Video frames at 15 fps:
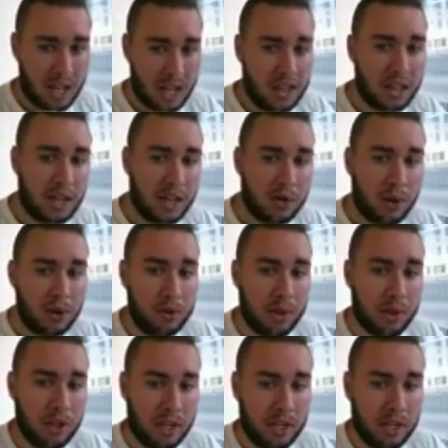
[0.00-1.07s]
then we would be
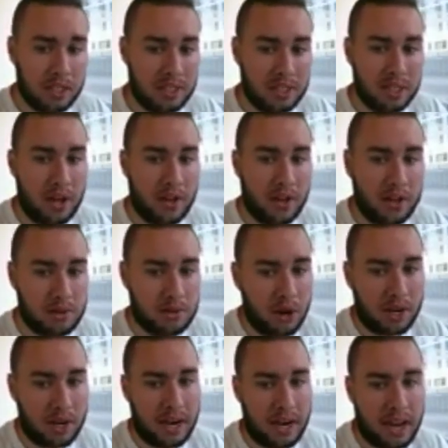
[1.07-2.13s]
looking to sell this
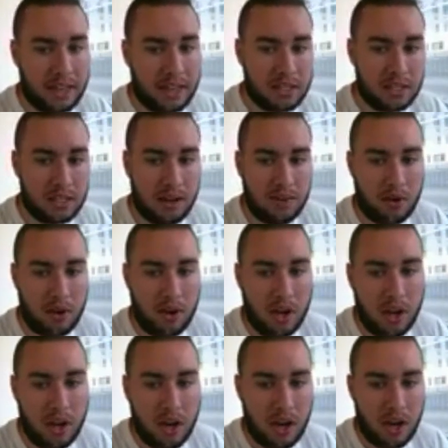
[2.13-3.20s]
market at this level
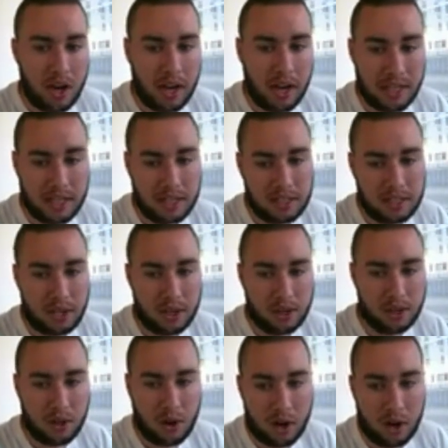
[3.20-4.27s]
and continue
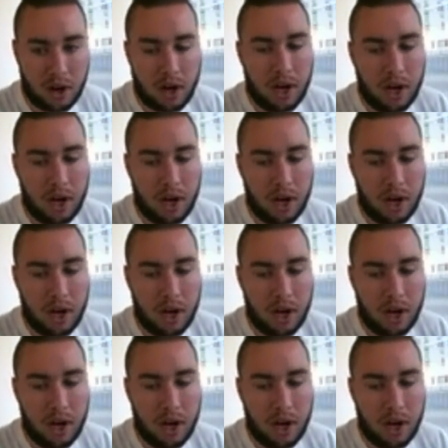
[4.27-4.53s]
lower.